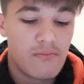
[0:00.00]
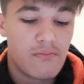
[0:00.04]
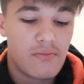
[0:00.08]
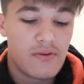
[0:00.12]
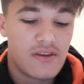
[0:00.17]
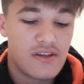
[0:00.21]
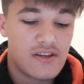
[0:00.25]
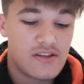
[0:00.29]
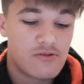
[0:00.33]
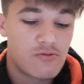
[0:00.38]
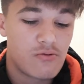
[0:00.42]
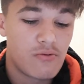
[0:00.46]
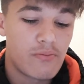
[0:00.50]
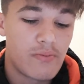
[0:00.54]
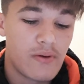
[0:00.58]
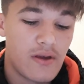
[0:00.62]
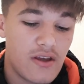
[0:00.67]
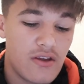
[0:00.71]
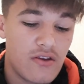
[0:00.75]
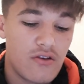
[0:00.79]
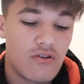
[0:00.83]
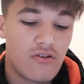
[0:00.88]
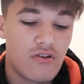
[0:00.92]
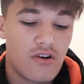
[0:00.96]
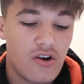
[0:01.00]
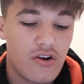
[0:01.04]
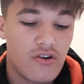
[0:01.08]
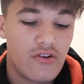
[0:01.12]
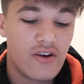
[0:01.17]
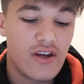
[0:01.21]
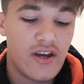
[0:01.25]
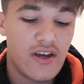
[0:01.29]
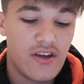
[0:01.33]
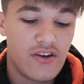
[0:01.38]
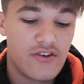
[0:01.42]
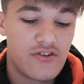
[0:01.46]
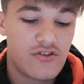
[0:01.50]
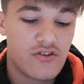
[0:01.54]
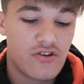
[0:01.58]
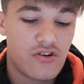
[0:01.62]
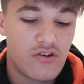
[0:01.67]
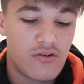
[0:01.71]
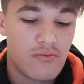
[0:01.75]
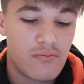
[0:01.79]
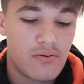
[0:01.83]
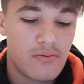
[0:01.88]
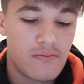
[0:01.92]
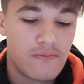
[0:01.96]
but this would be at your own age
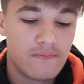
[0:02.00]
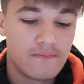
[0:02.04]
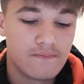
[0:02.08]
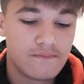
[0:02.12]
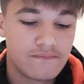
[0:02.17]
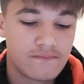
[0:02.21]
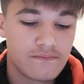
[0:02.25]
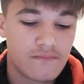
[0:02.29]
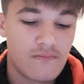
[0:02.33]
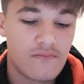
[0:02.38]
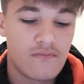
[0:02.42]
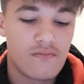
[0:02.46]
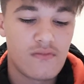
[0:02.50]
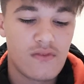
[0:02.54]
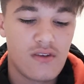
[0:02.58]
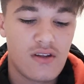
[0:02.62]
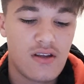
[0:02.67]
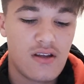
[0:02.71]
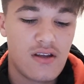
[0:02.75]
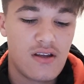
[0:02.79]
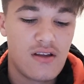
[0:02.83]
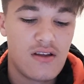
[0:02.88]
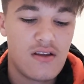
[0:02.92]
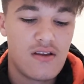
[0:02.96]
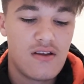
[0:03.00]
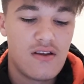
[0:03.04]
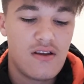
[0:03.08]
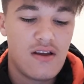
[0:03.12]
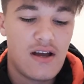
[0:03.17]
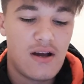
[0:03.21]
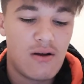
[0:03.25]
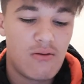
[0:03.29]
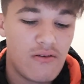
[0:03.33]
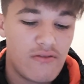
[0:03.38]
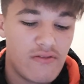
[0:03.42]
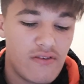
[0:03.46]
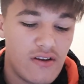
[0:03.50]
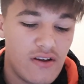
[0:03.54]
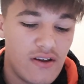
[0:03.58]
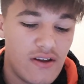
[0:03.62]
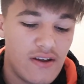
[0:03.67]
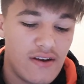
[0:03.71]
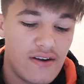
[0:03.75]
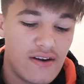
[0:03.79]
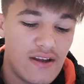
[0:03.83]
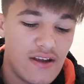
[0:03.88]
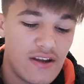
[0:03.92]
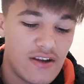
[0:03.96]
group. However,
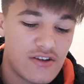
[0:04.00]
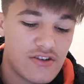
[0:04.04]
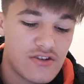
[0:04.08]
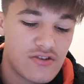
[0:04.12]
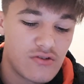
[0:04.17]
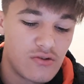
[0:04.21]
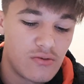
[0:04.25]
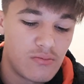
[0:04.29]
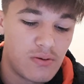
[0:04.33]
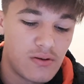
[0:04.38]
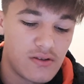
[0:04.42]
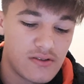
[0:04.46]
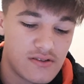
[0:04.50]
at a national